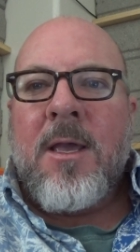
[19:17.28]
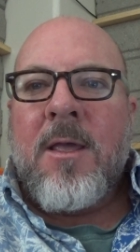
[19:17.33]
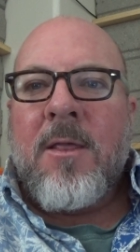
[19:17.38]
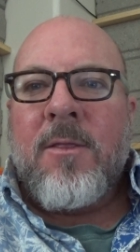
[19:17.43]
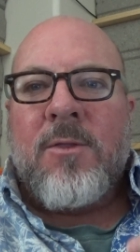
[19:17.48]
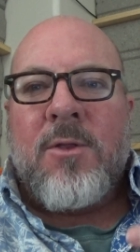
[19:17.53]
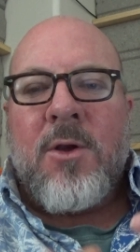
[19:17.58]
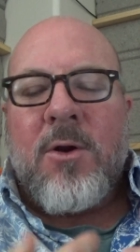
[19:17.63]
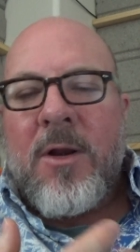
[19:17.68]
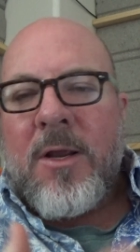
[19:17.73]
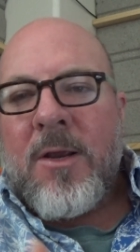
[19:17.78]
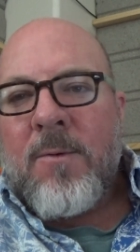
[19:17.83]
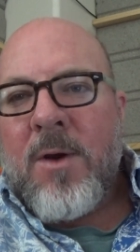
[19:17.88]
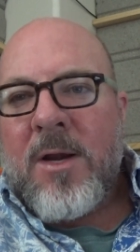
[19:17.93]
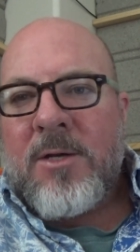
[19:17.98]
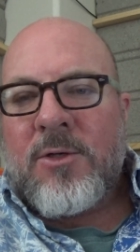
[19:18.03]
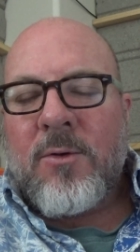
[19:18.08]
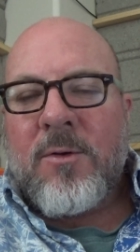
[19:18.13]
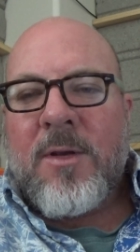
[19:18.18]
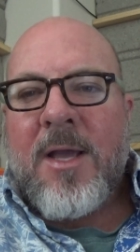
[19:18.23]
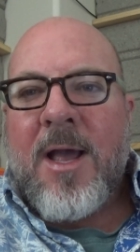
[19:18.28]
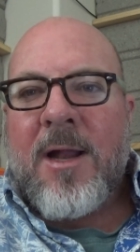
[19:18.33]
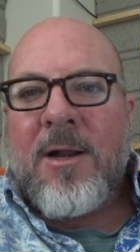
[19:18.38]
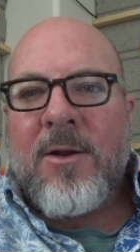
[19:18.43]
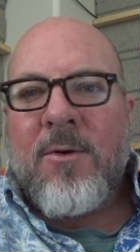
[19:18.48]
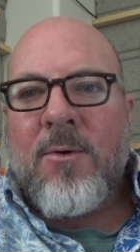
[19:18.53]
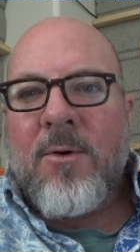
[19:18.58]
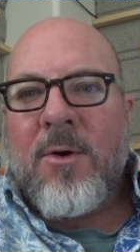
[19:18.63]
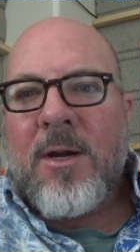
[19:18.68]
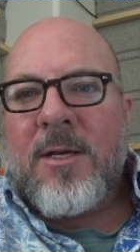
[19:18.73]
30 racial
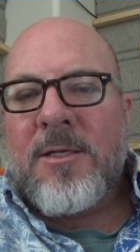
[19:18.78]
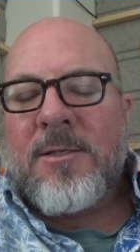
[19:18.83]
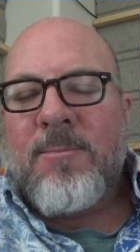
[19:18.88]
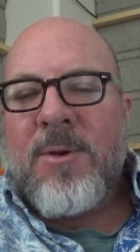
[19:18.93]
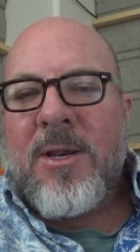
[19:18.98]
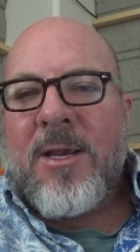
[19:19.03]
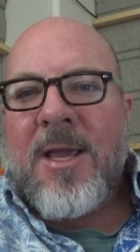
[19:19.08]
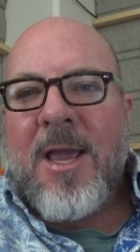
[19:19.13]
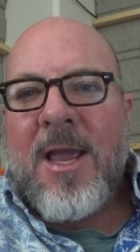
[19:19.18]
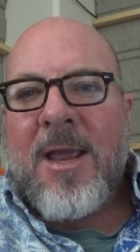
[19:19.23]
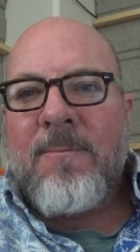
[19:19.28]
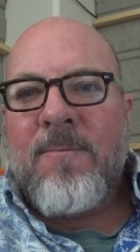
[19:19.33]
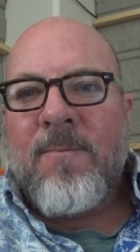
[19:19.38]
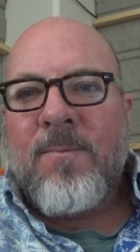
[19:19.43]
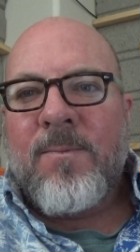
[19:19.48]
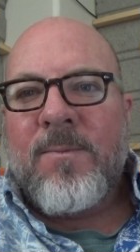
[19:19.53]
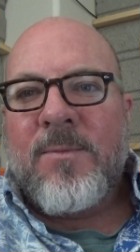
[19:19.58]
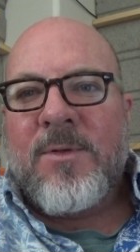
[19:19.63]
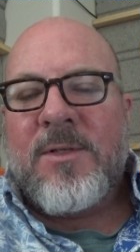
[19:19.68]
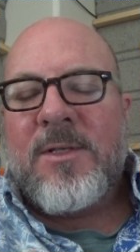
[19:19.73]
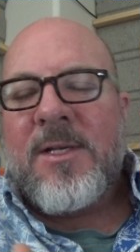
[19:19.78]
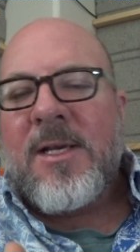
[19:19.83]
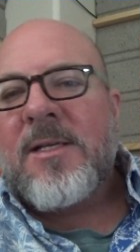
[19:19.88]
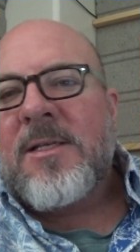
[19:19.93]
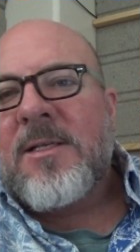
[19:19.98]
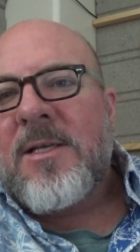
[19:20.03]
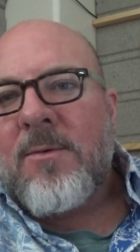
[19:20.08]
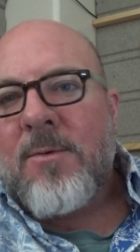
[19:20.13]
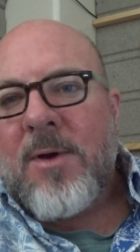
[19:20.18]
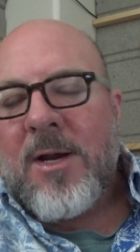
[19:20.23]
categories became
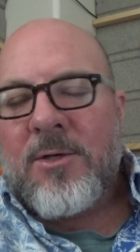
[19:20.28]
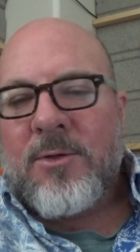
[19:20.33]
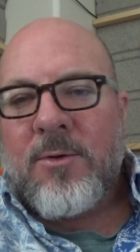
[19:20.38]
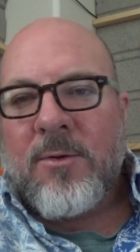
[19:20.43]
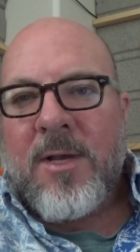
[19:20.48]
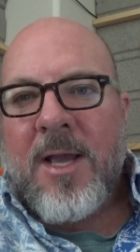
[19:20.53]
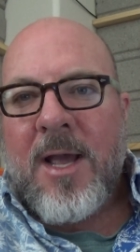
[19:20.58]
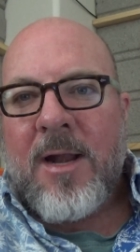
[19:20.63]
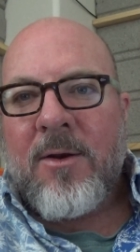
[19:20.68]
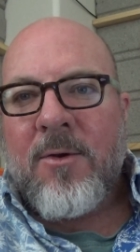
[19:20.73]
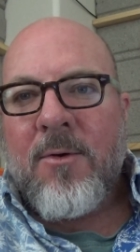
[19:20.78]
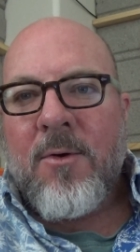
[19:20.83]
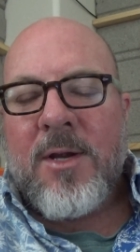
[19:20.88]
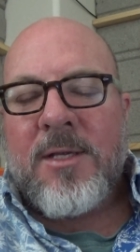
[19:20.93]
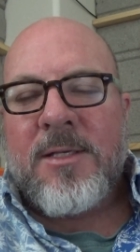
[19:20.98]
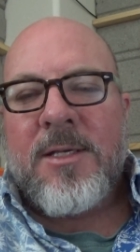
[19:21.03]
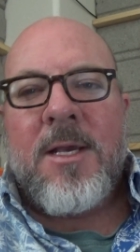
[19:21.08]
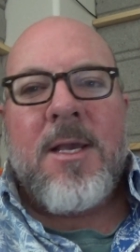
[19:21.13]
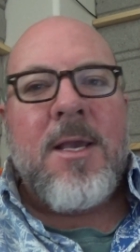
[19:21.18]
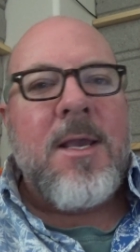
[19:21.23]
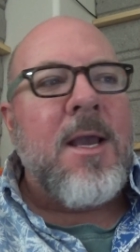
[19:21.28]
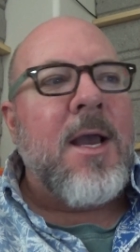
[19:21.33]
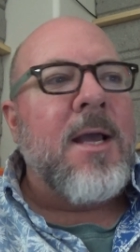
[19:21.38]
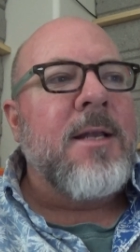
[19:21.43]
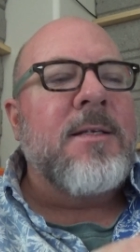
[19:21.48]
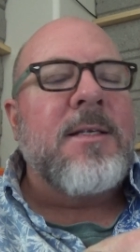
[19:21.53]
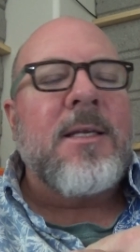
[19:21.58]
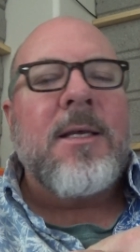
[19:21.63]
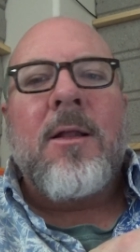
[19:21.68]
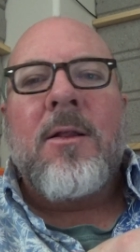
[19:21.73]
60 racial categories
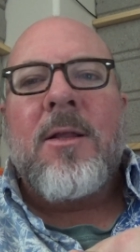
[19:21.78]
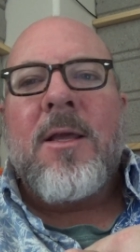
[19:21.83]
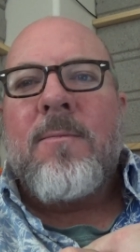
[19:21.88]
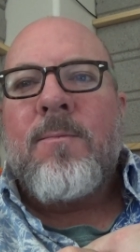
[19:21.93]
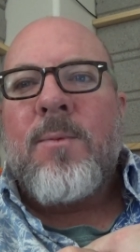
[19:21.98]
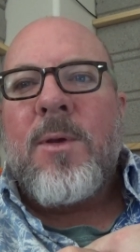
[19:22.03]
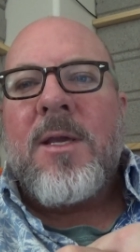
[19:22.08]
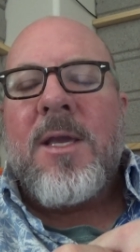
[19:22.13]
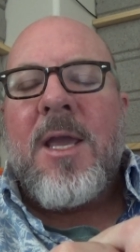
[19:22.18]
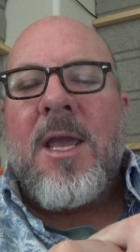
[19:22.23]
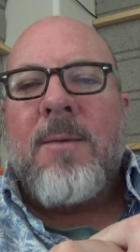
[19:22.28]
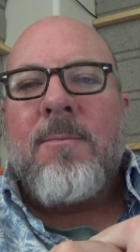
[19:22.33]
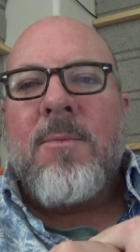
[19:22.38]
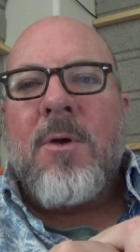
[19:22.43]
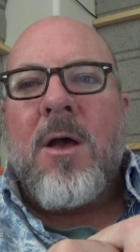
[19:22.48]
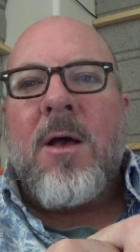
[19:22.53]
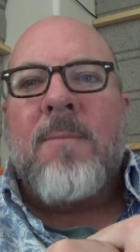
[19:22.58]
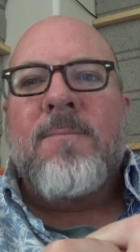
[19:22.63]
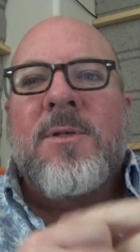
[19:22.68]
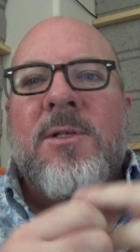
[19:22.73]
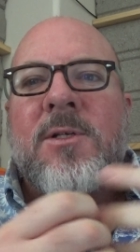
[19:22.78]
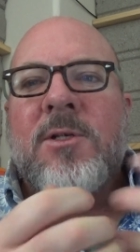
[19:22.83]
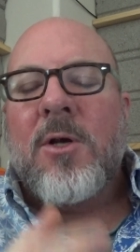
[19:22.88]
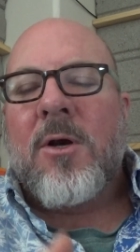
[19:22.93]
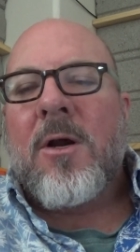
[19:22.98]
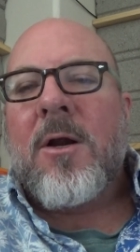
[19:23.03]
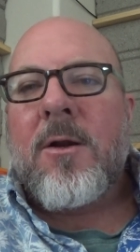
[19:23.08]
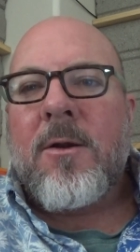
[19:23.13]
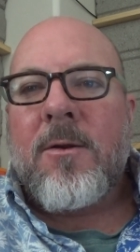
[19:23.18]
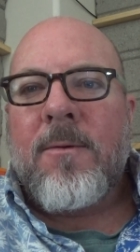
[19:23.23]
until it became
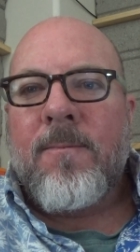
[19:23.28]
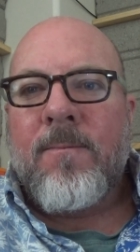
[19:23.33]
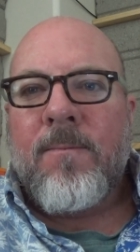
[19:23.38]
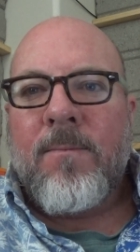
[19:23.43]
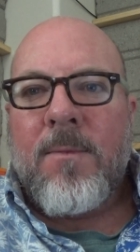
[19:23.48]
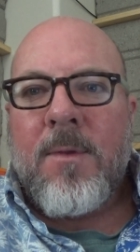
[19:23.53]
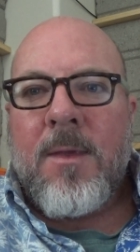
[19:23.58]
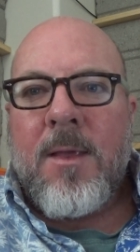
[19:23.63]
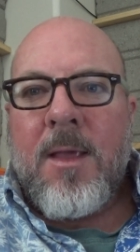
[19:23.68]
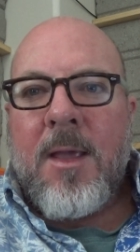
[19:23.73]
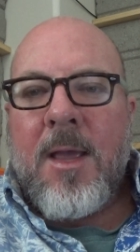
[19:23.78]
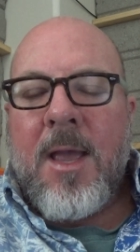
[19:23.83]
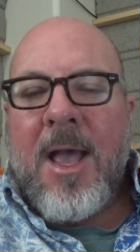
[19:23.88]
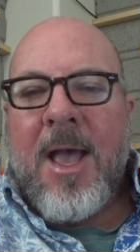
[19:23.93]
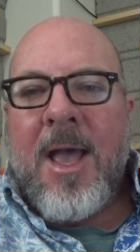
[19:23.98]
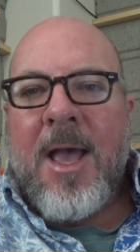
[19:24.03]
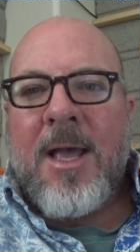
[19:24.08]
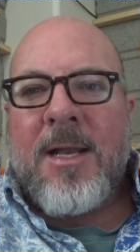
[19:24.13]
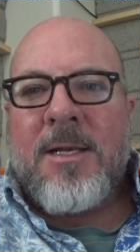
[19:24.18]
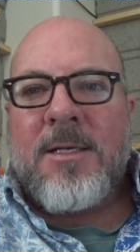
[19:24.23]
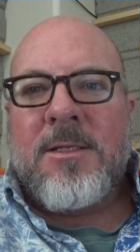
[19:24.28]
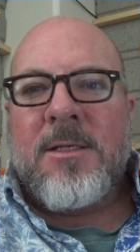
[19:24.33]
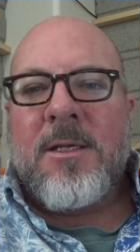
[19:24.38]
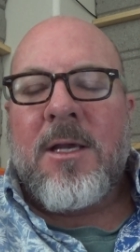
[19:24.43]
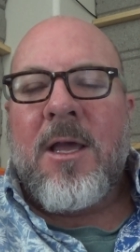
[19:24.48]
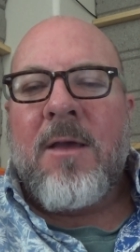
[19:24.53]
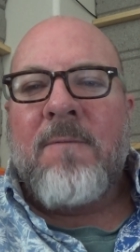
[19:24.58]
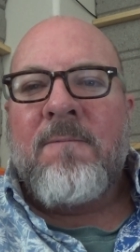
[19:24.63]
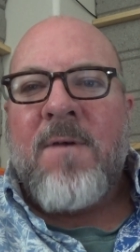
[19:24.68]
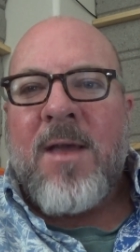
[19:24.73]
absurd. And
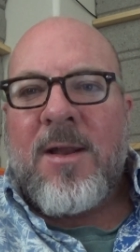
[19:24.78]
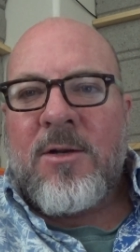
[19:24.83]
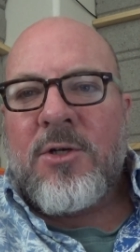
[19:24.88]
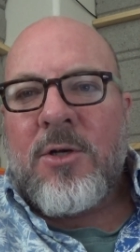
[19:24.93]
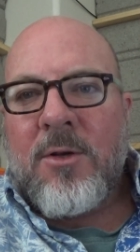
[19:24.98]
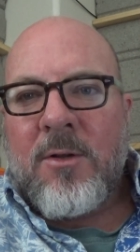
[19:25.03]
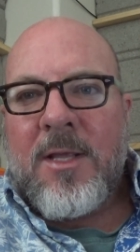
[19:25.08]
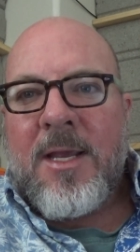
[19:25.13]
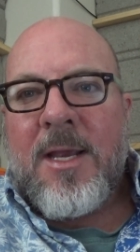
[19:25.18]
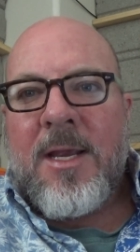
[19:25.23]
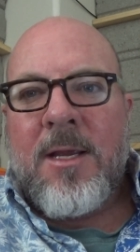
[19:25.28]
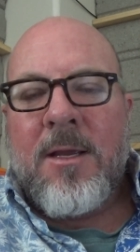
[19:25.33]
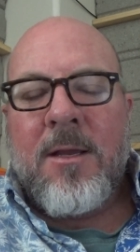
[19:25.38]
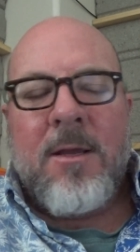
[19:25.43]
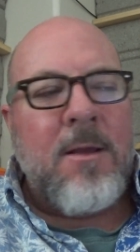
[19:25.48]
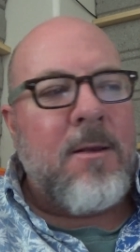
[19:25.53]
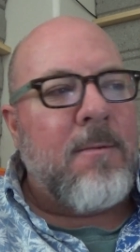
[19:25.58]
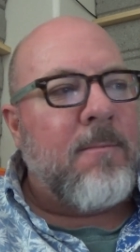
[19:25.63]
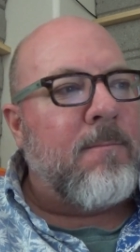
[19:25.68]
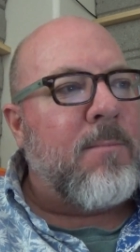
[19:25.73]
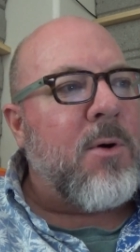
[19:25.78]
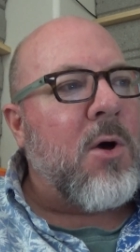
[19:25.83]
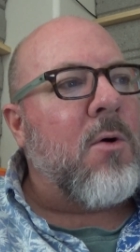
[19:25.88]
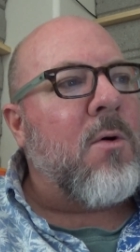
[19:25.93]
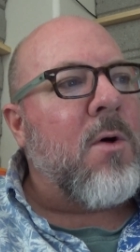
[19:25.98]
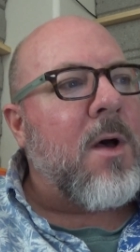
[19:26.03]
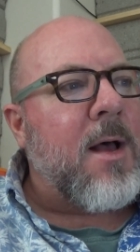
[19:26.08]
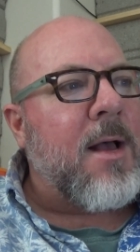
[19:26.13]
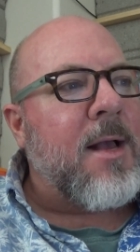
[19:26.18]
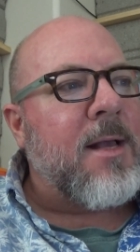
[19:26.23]
eventually,
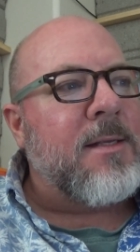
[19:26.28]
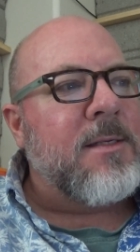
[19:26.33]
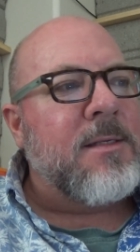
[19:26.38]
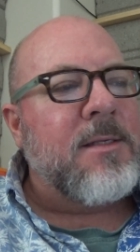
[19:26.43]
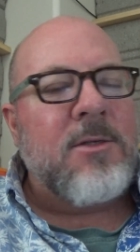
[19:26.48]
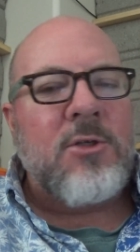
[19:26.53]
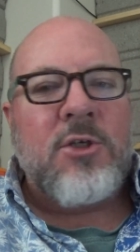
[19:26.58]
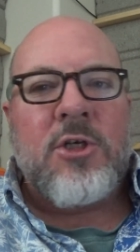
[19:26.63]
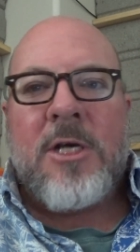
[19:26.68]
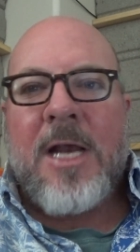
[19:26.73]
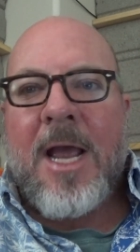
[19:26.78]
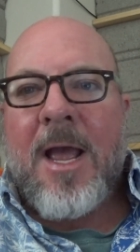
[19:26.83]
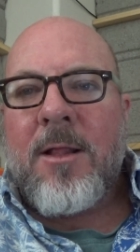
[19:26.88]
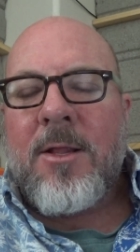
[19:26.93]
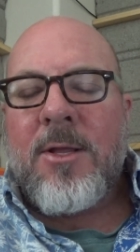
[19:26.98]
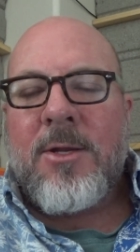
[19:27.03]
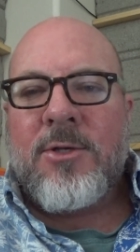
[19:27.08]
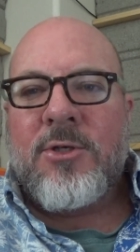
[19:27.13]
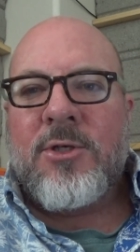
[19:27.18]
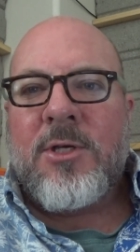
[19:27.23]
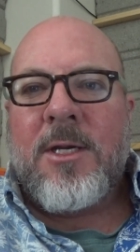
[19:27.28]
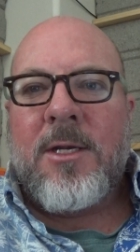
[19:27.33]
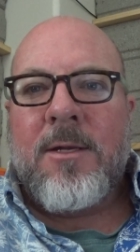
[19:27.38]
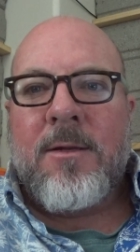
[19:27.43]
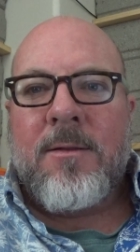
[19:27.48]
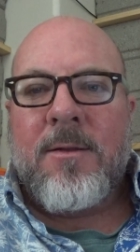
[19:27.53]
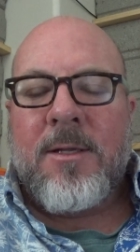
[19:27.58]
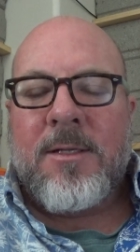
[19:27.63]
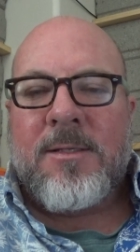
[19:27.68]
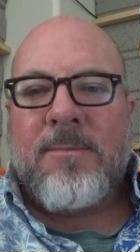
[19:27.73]
Boas
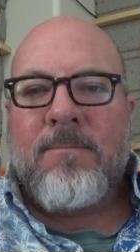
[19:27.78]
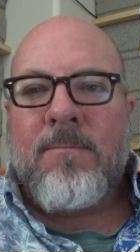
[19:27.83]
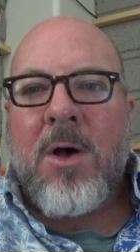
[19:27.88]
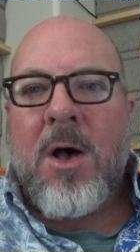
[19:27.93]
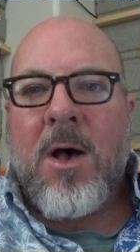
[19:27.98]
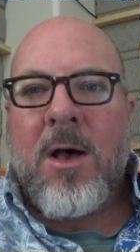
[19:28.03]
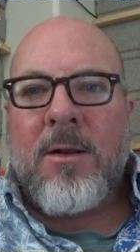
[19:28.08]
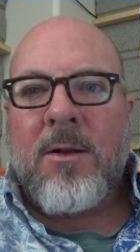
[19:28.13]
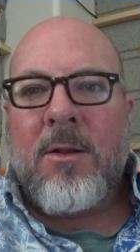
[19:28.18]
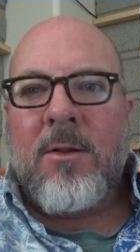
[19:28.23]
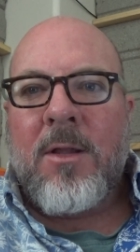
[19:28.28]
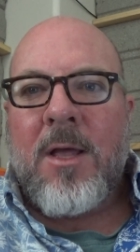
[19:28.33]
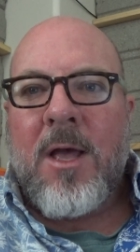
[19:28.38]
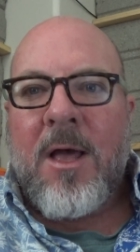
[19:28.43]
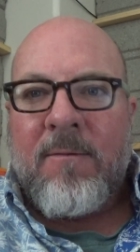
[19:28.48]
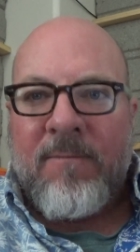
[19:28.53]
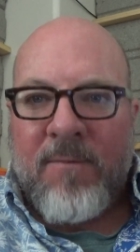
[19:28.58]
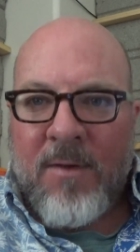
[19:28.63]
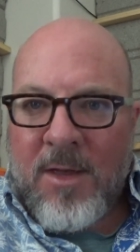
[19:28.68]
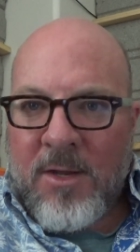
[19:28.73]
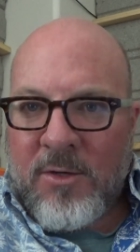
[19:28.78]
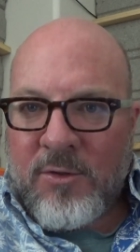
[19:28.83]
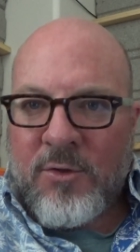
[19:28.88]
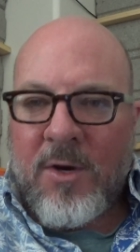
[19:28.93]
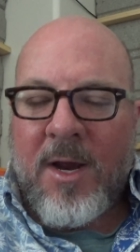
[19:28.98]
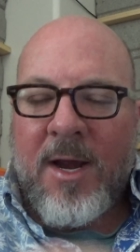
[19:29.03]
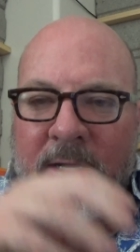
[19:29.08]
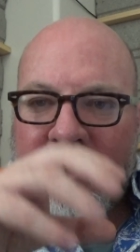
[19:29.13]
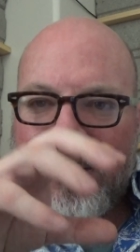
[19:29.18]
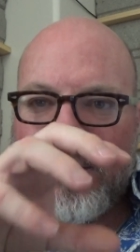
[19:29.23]
challenging this model of
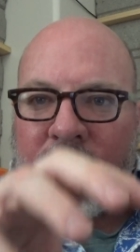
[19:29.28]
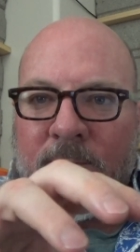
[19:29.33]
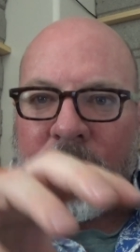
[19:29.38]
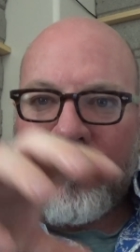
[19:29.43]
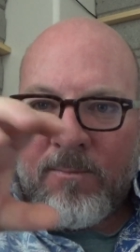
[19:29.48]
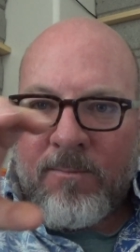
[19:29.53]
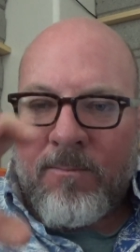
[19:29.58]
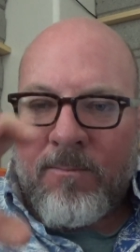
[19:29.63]
trying to